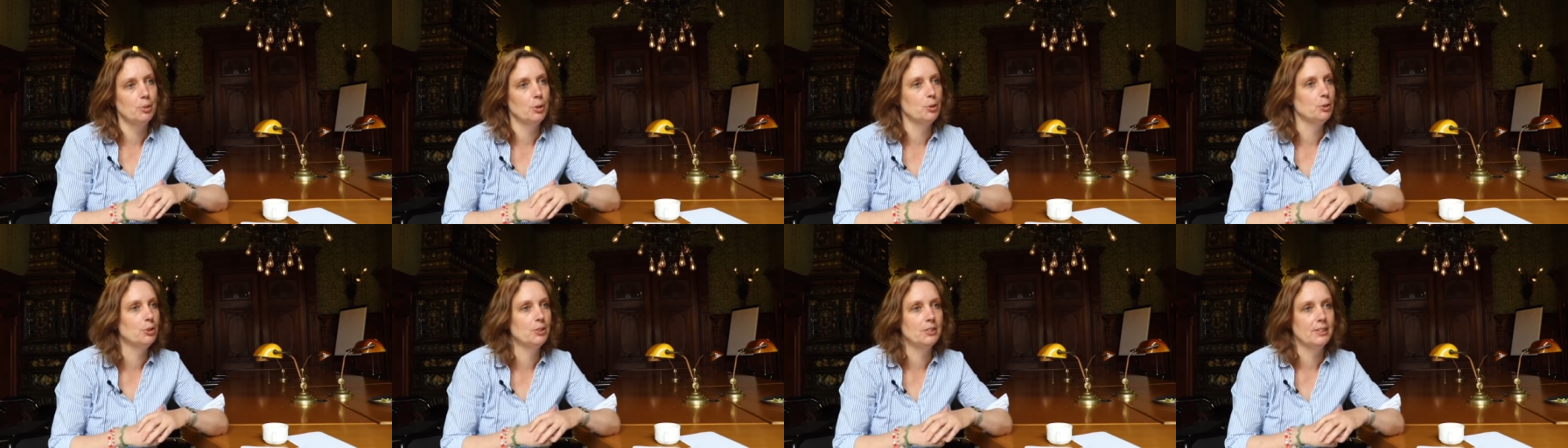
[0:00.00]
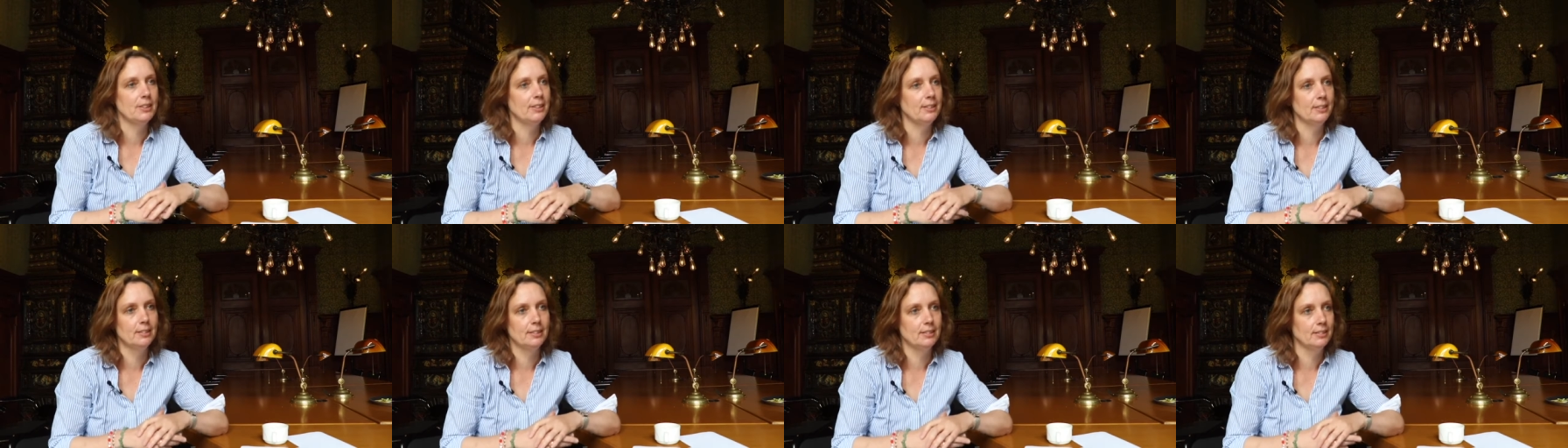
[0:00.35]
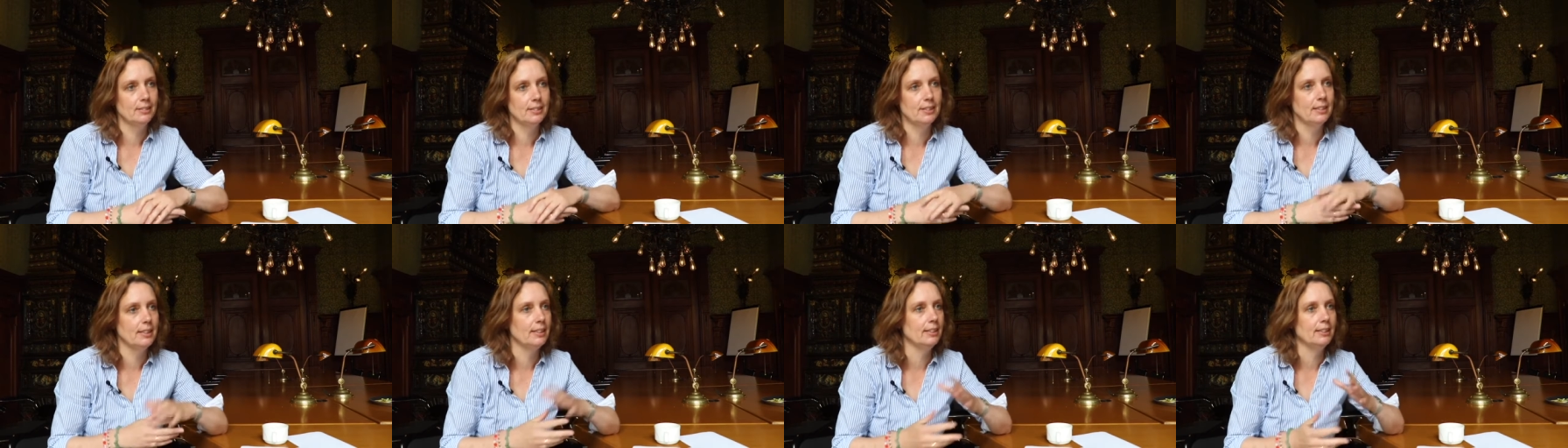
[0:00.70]

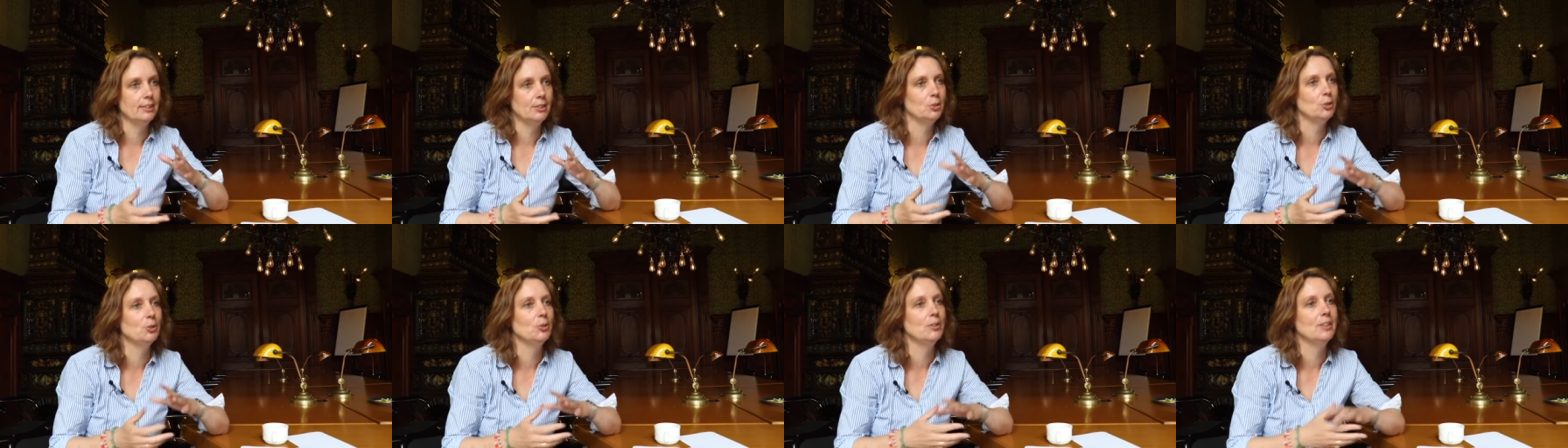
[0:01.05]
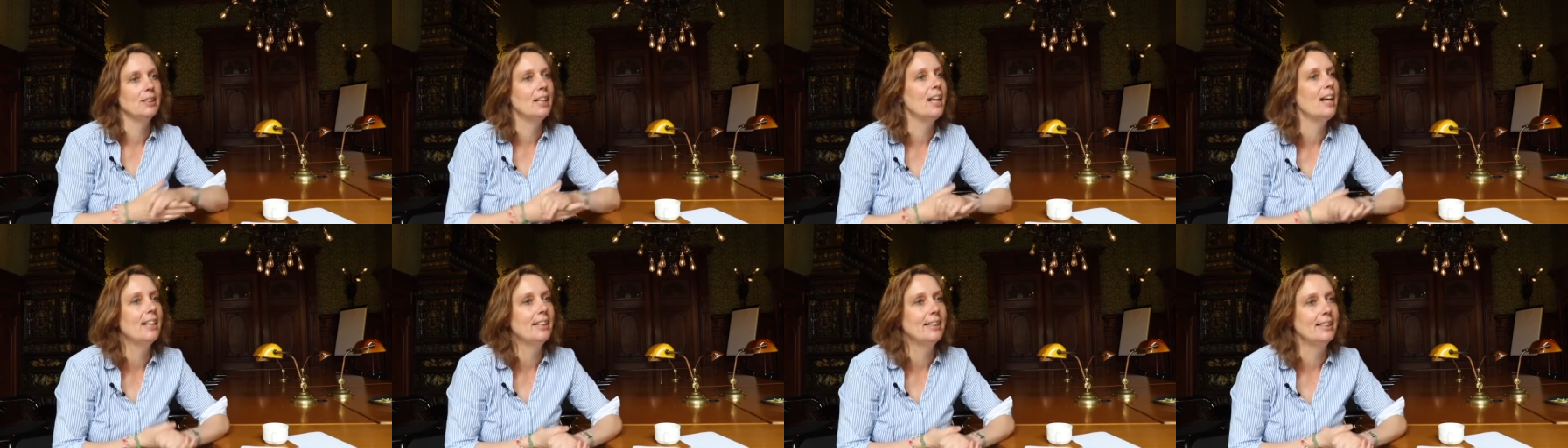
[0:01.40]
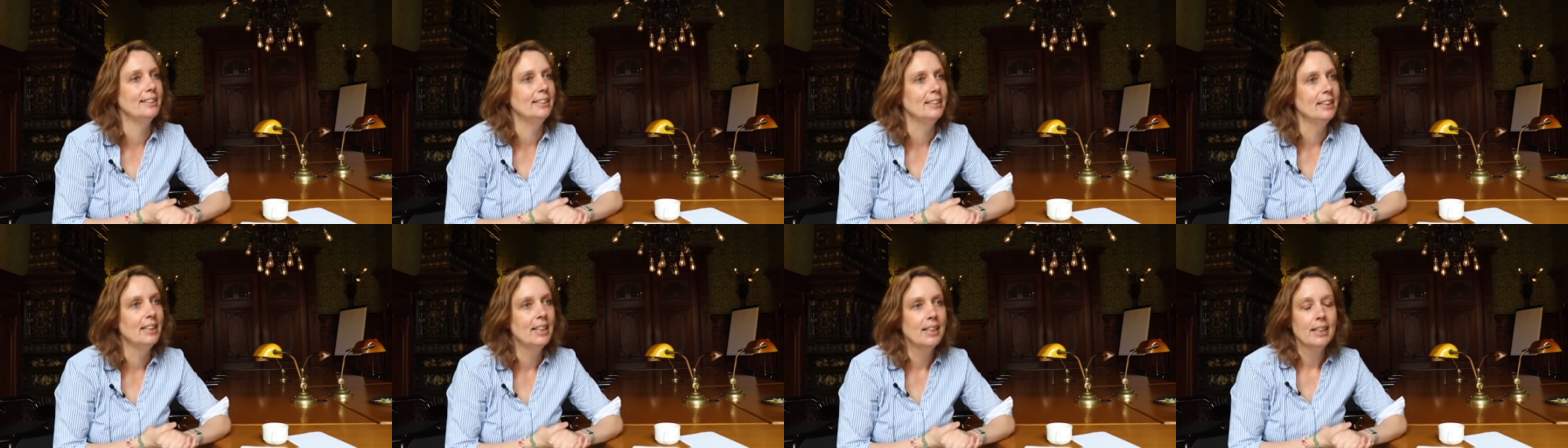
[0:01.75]
posting things
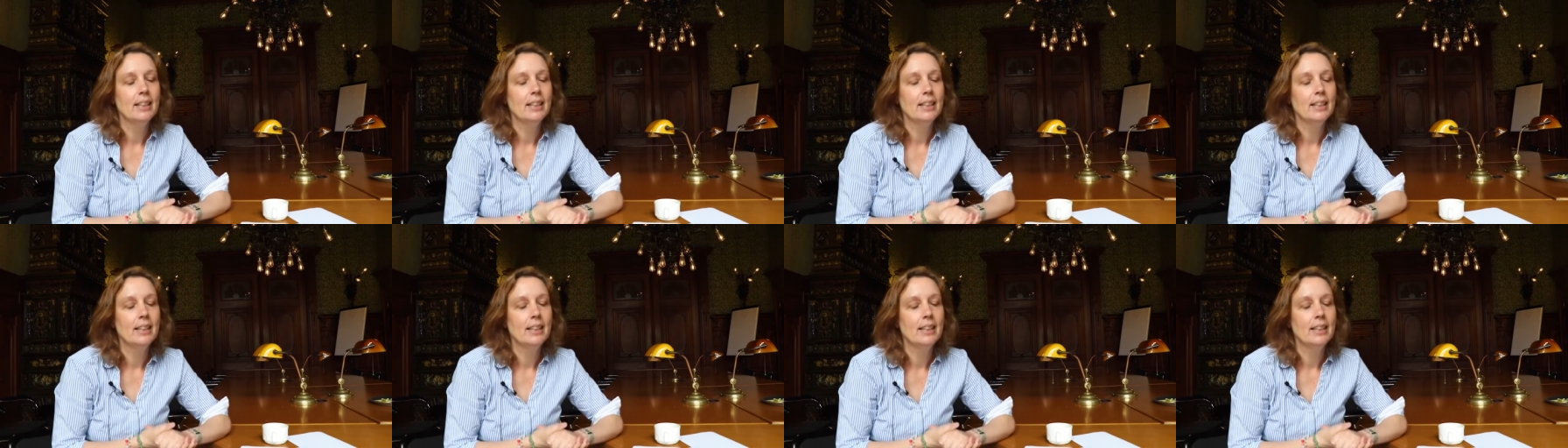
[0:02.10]
online,